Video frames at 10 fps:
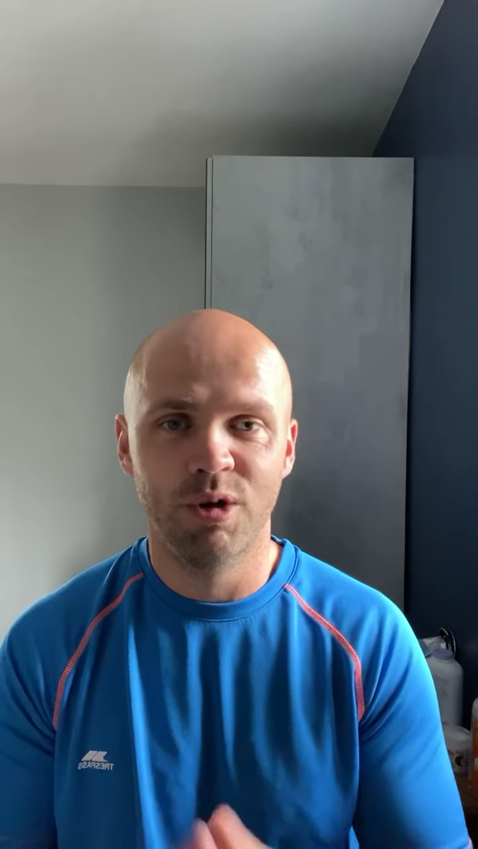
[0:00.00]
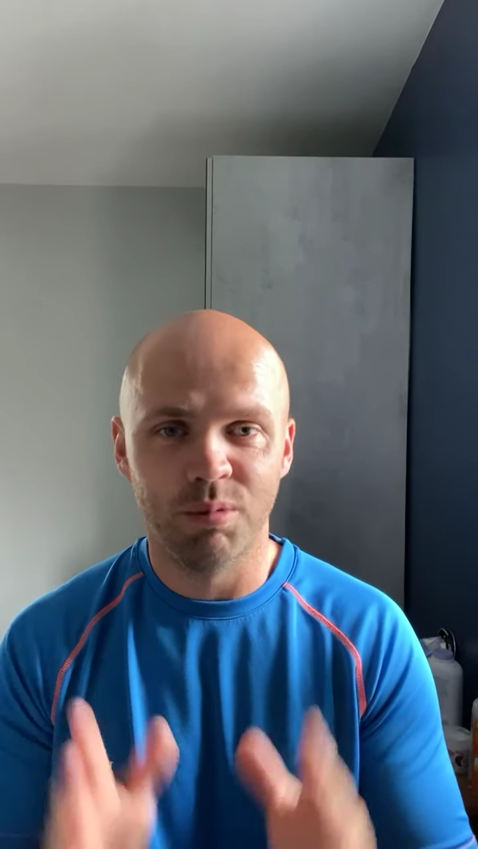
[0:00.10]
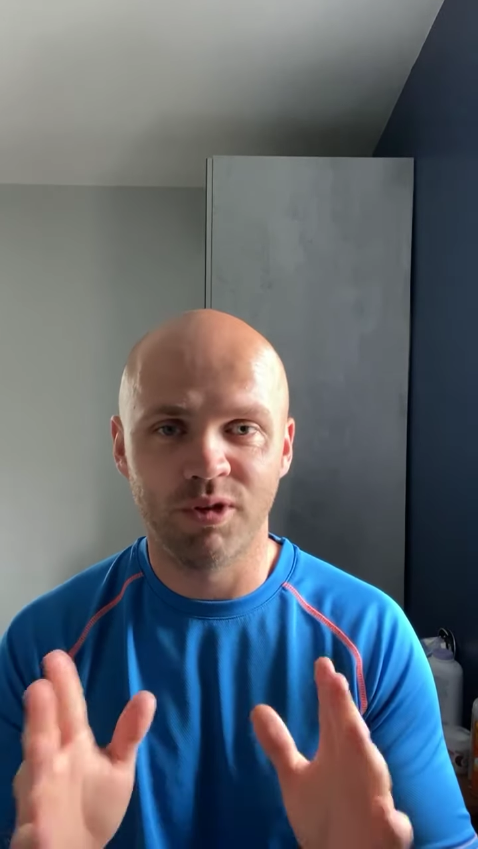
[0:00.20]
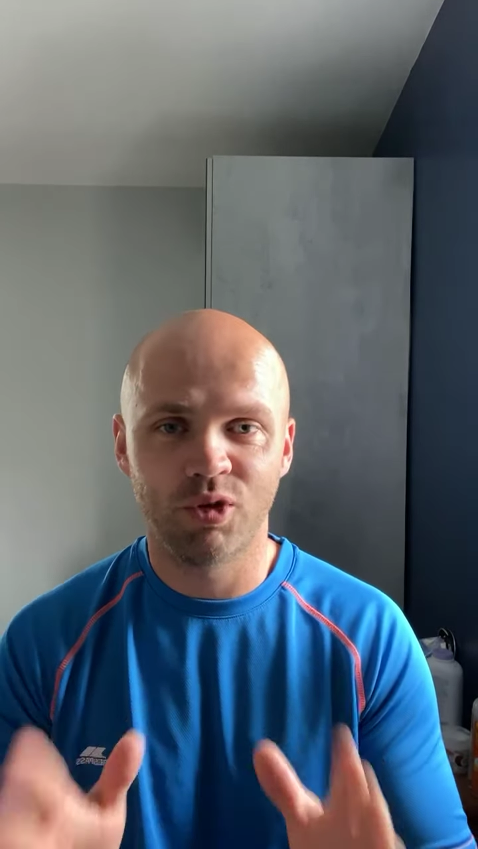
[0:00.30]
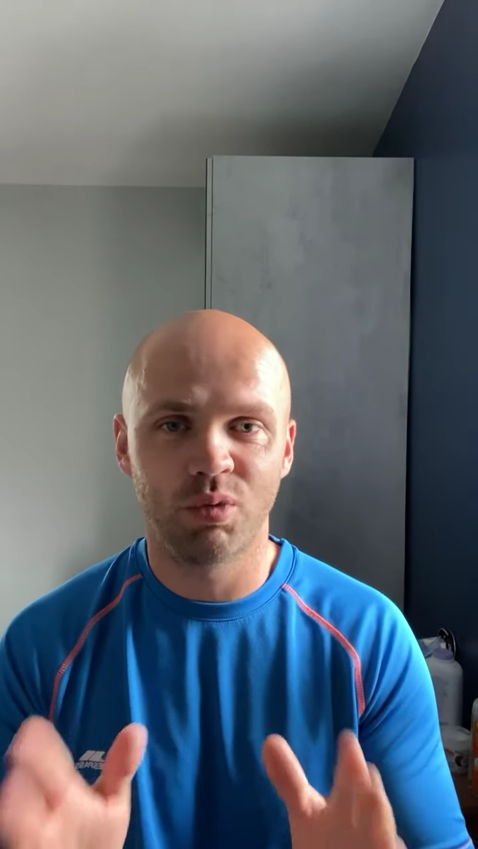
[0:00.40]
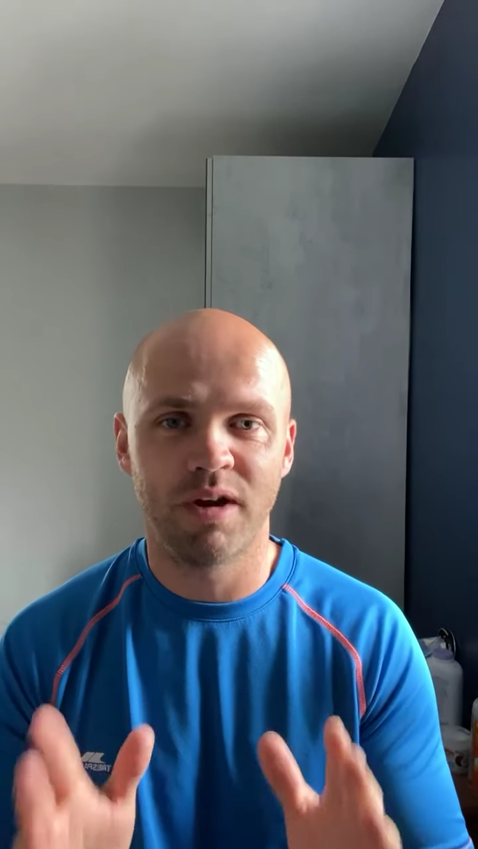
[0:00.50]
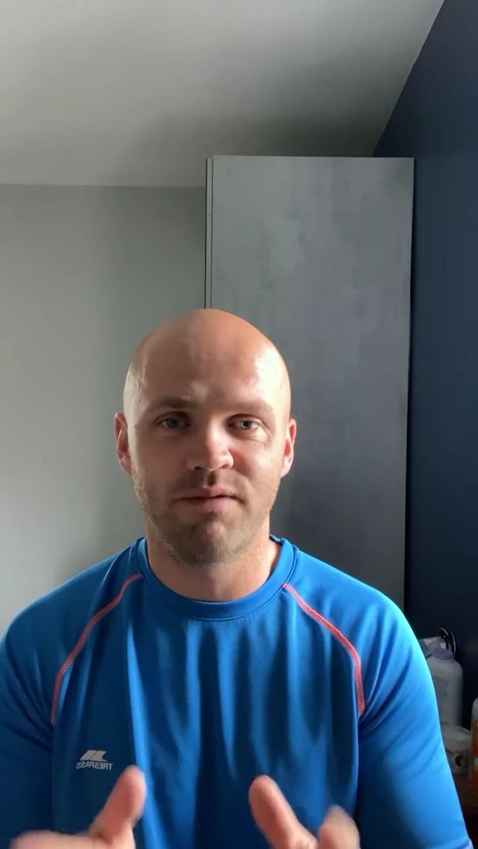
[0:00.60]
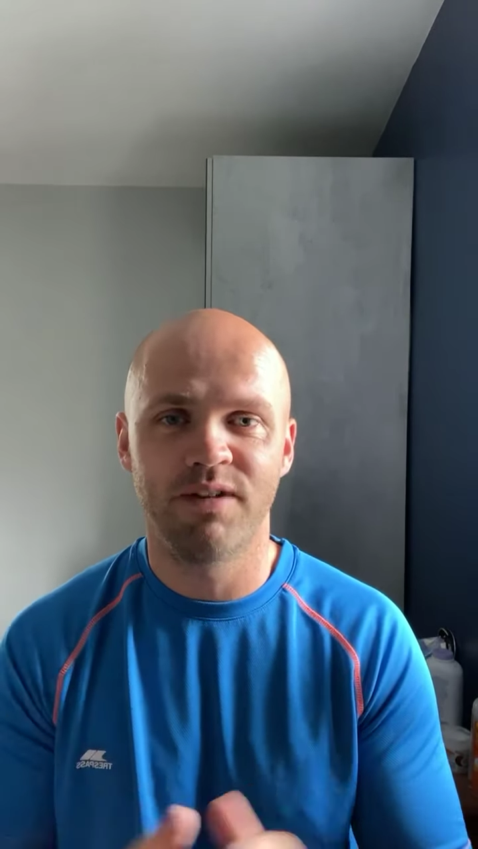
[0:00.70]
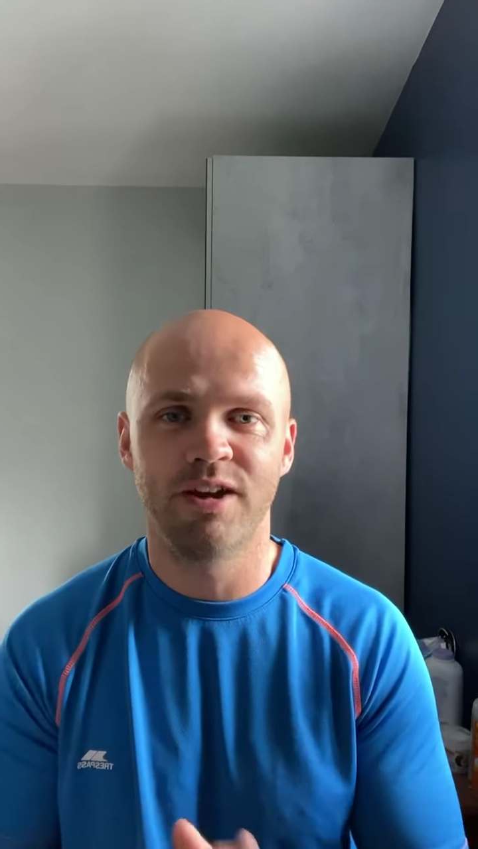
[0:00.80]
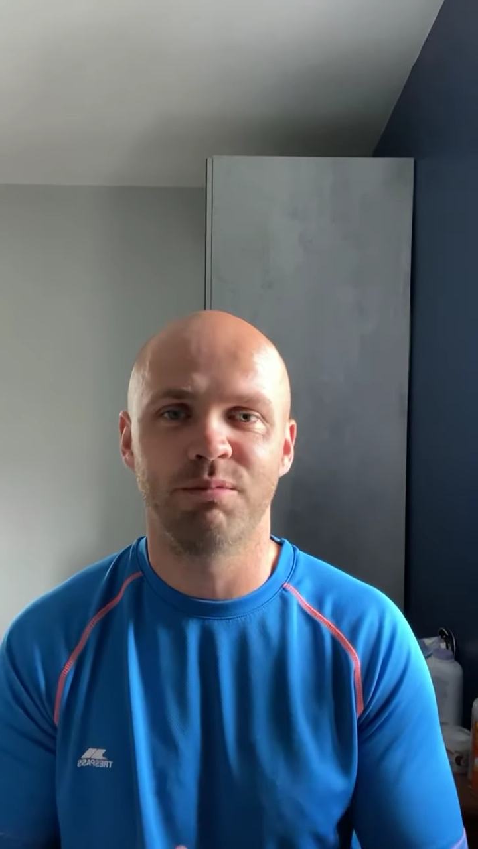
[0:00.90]
But this is where
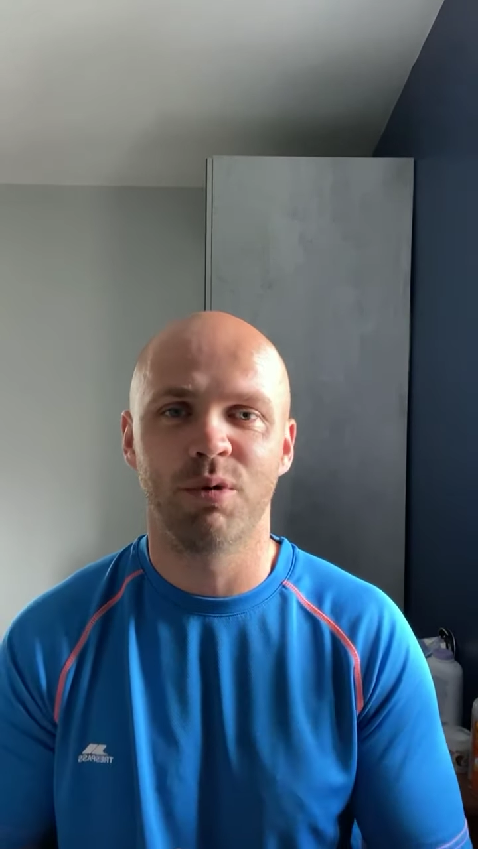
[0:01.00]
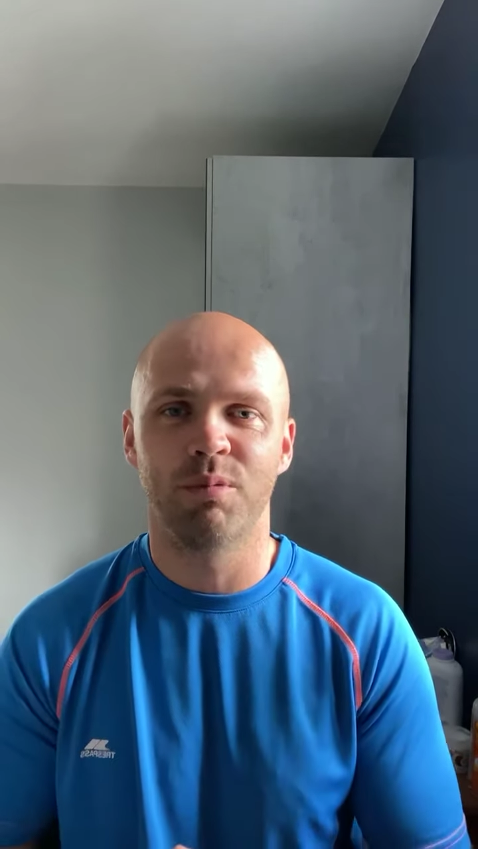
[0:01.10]
Facebook